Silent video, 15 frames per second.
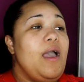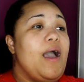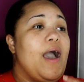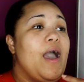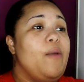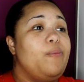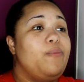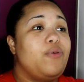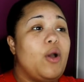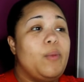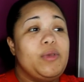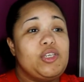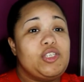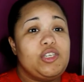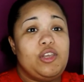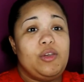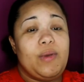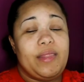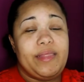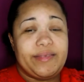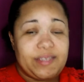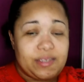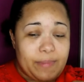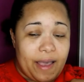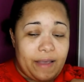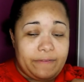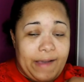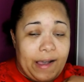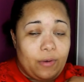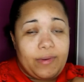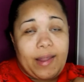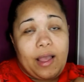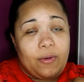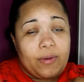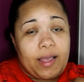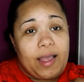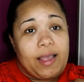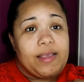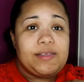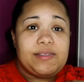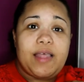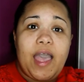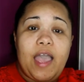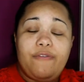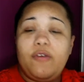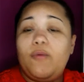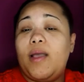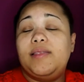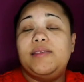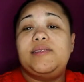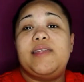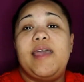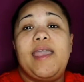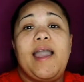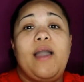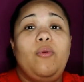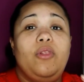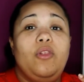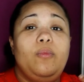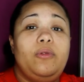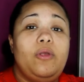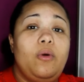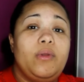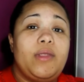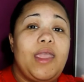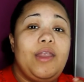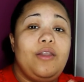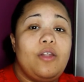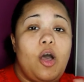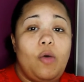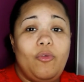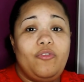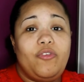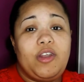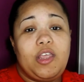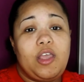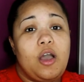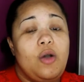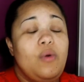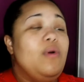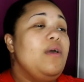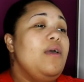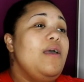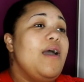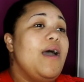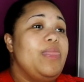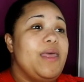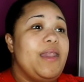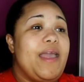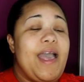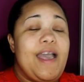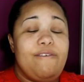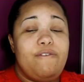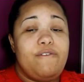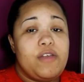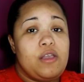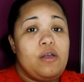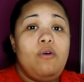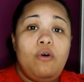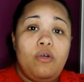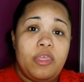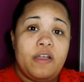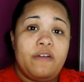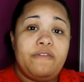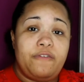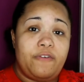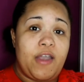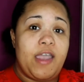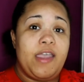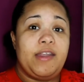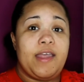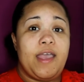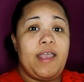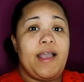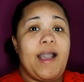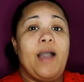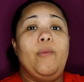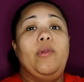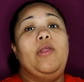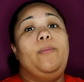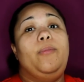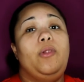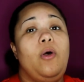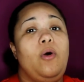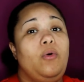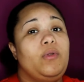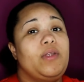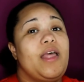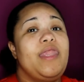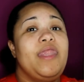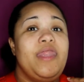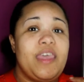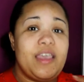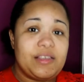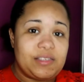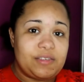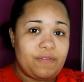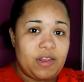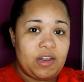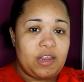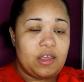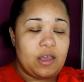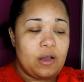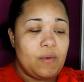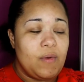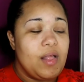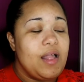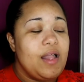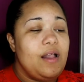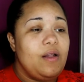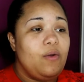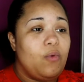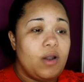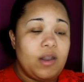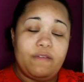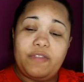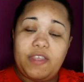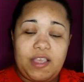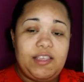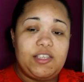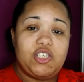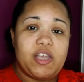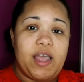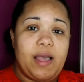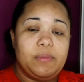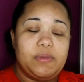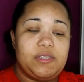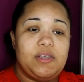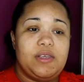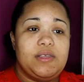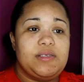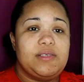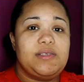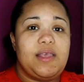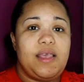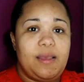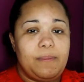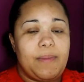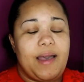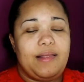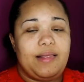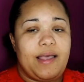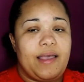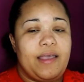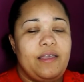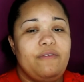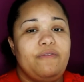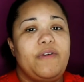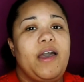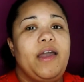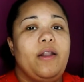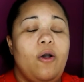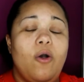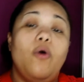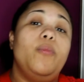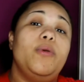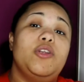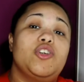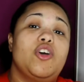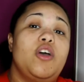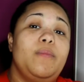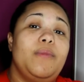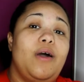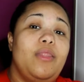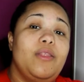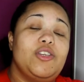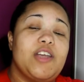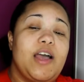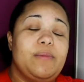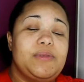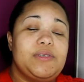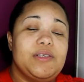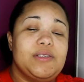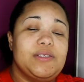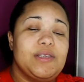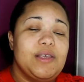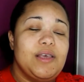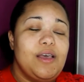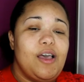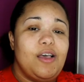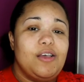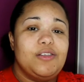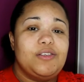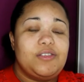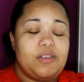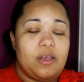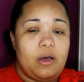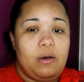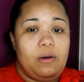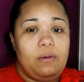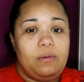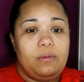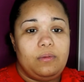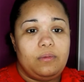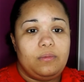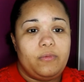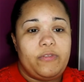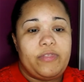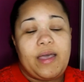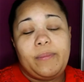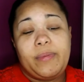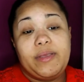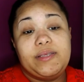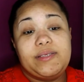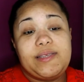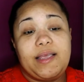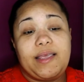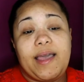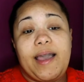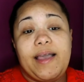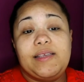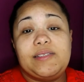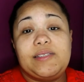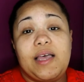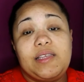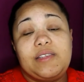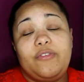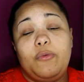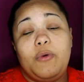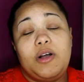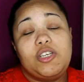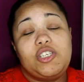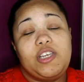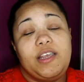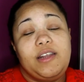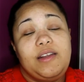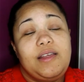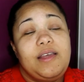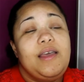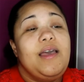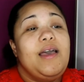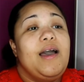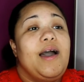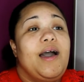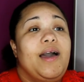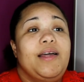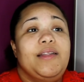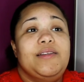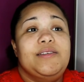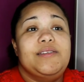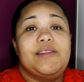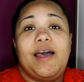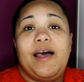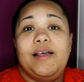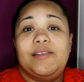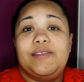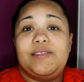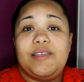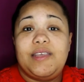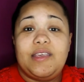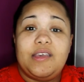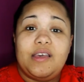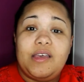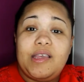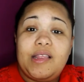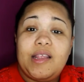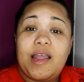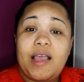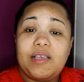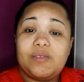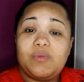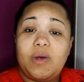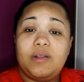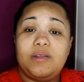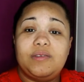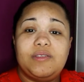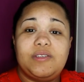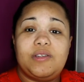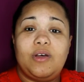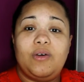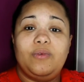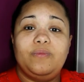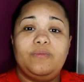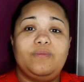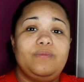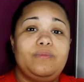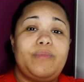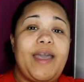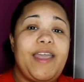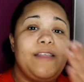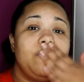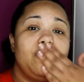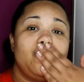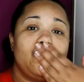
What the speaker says: I promise you, and this is my vow now, guys, that every Wednesday I will upload a normal video, and then every other Friday I will upload this video, one of these chapters in my life, and I hope you join me on the chapters. So with that being said, guys, thanks for watching, and I'll see you in the next one. So bye.